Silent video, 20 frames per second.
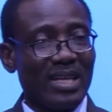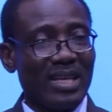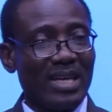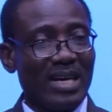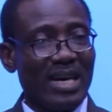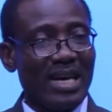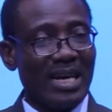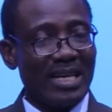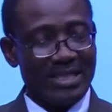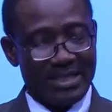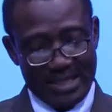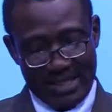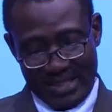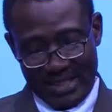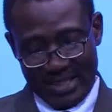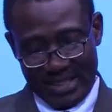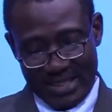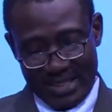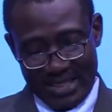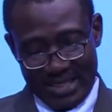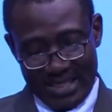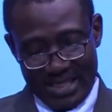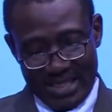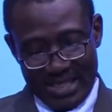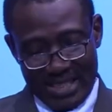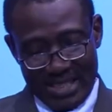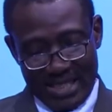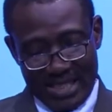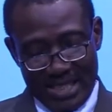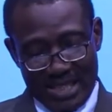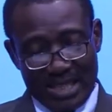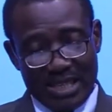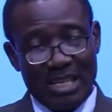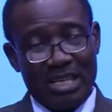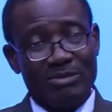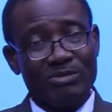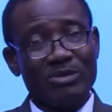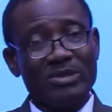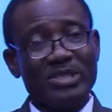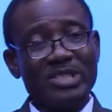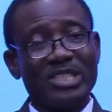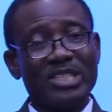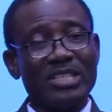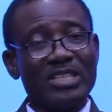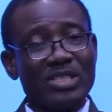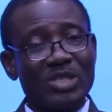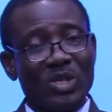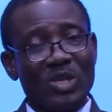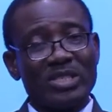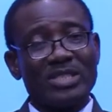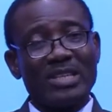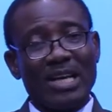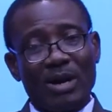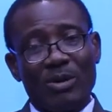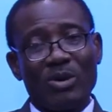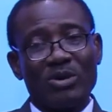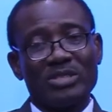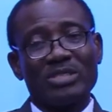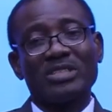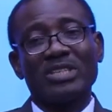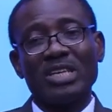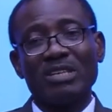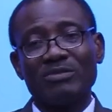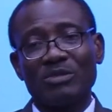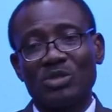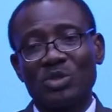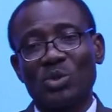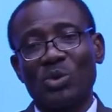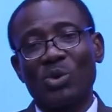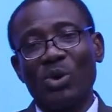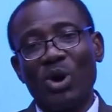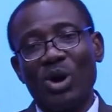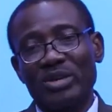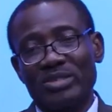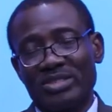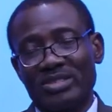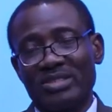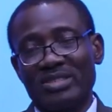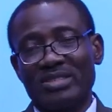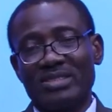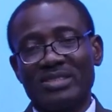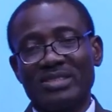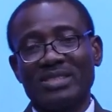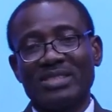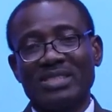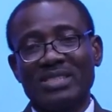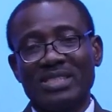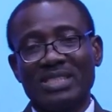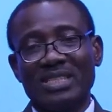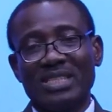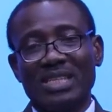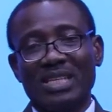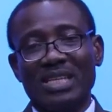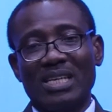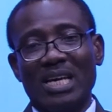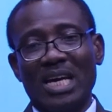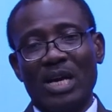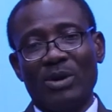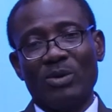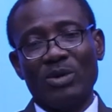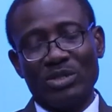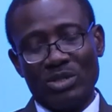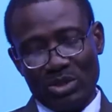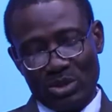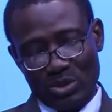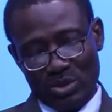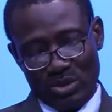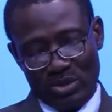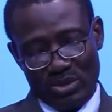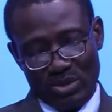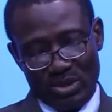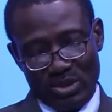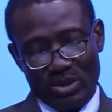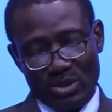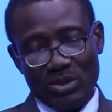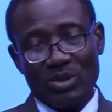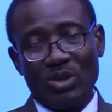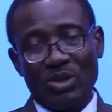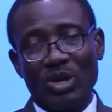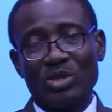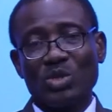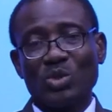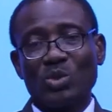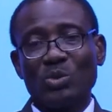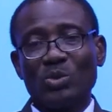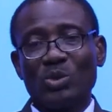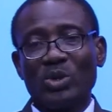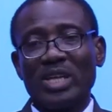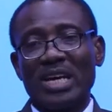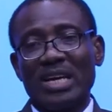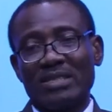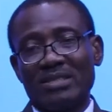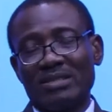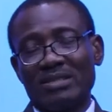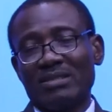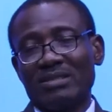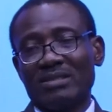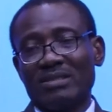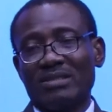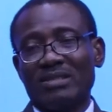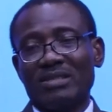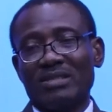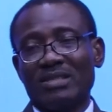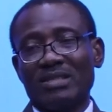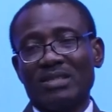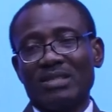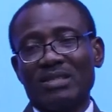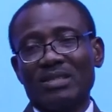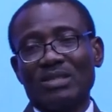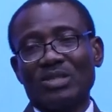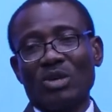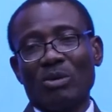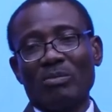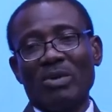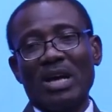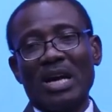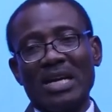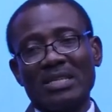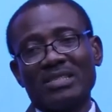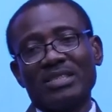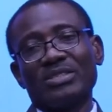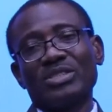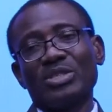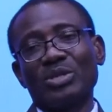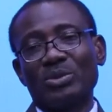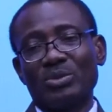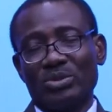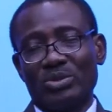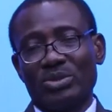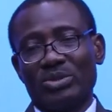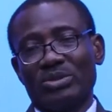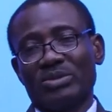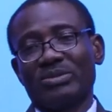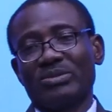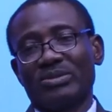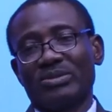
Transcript: And even Jesus that was given to us, I want us to look at some attitudes,